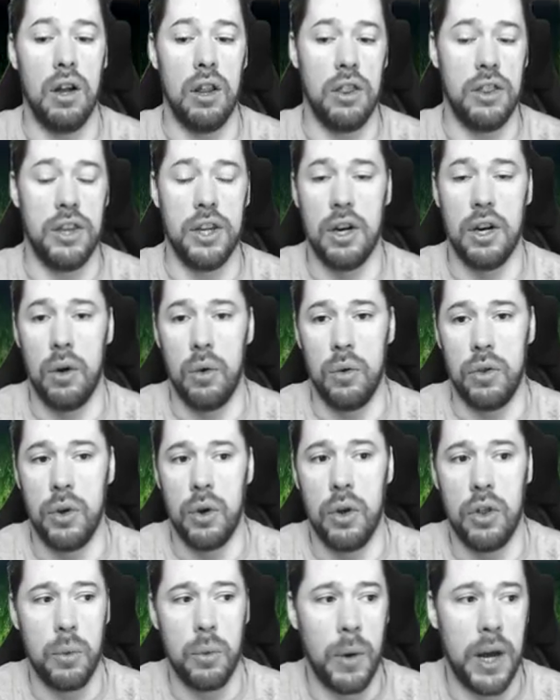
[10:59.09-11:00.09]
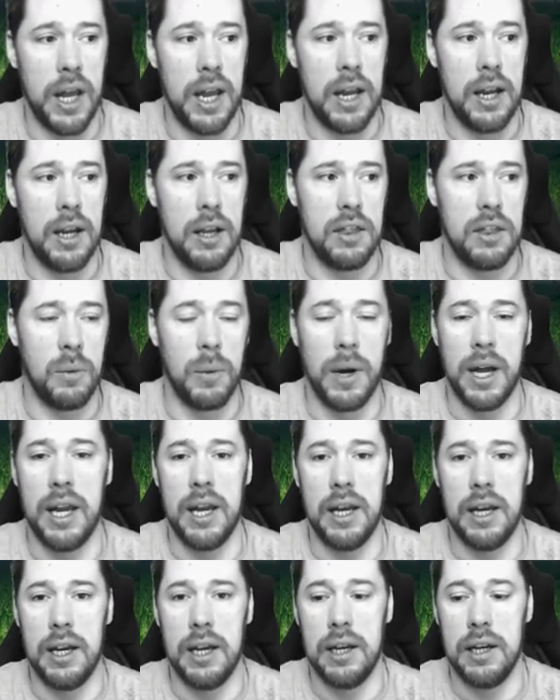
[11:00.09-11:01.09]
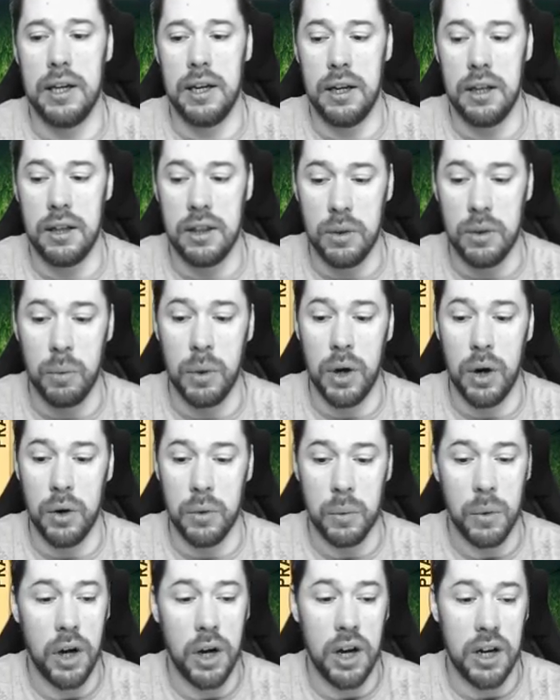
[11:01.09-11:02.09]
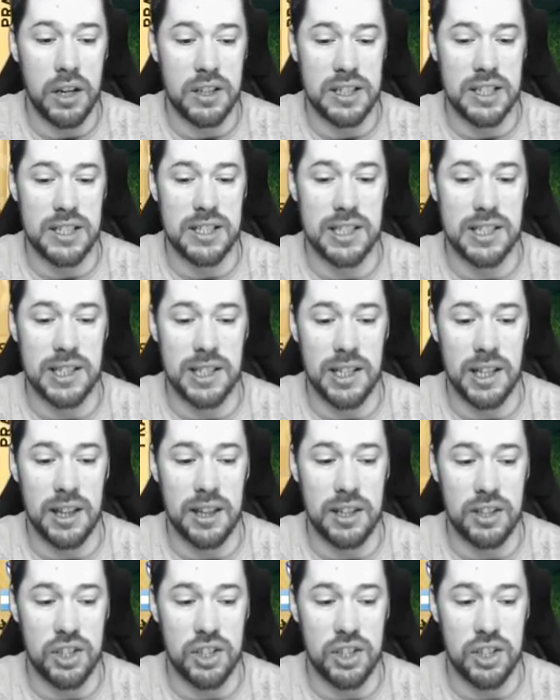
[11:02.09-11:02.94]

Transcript: you know, the way the world works is the